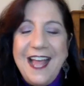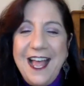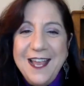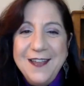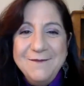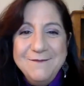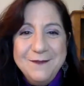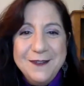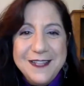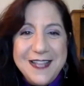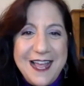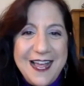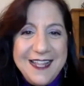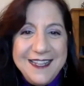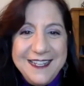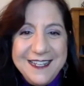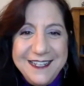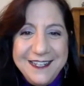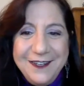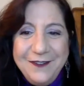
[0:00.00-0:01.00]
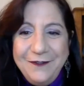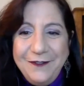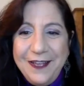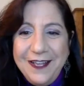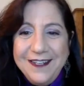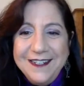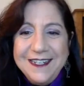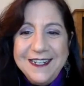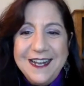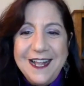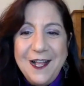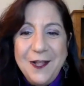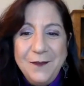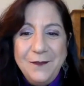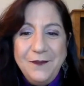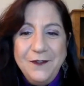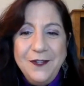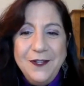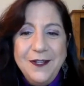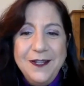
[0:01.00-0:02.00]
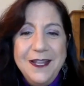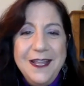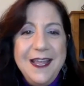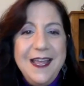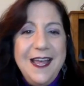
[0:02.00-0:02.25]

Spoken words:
I am glad that you found it helpful.